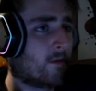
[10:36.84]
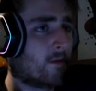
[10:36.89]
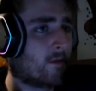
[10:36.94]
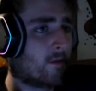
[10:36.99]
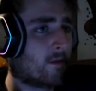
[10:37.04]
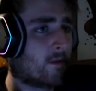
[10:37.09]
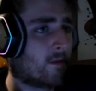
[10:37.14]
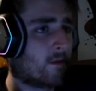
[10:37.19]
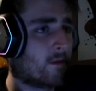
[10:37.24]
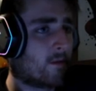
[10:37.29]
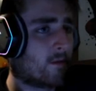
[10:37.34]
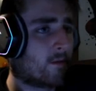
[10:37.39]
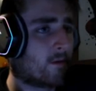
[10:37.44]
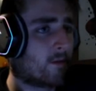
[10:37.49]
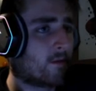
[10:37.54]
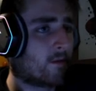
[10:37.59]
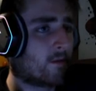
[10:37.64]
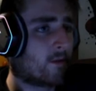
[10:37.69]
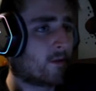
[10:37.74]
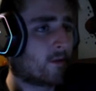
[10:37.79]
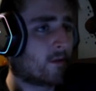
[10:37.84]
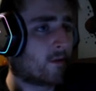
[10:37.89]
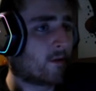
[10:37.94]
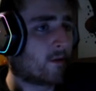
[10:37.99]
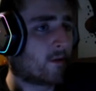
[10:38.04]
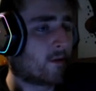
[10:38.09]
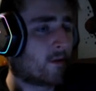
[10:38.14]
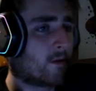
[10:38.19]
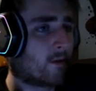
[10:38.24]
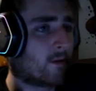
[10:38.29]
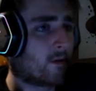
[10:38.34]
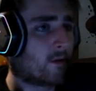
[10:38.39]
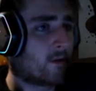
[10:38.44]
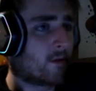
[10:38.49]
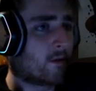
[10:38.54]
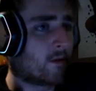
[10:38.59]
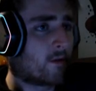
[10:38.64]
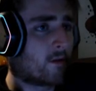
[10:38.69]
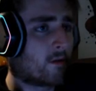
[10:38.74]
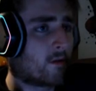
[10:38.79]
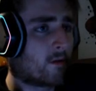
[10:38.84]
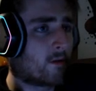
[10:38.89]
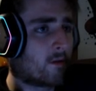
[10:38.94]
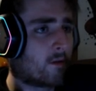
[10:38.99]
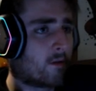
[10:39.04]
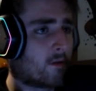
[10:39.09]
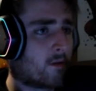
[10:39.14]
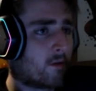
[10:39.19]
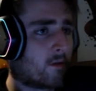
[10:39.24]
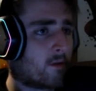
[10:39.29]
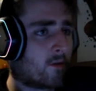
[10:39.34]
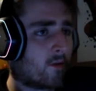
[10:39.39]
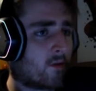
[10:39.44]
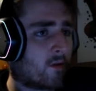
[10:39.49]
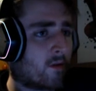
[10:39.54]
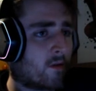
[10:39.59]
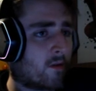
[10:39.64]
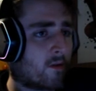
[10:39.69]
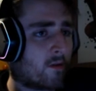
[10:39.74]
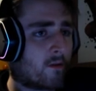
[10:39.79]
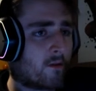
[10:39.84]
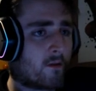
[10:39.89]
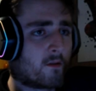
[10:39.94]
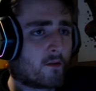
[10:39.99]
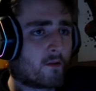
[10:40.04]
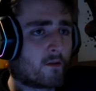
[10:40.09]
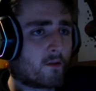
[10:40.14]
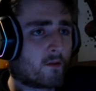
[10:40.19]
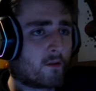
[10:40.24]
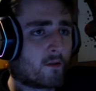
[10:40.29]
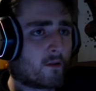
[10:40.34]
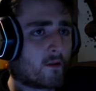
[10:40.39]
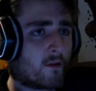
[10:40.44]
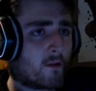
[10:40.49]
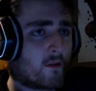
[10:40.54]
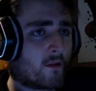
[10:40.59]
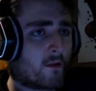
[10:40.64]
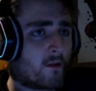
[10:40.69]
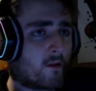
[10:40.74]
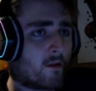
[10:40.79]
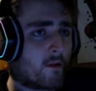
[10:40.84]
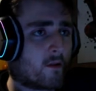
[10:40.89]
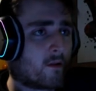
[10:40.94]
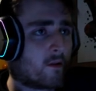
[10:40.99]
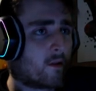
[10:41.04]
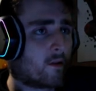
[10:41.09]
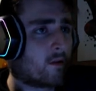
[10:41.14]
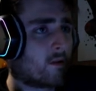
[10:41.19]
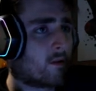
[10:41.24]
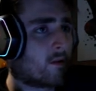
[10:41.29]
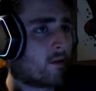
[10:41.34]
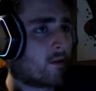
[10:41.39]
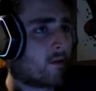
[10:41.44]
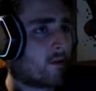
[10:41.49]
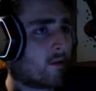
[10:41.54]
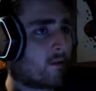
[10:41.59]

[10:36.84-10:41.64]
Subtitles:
(silence)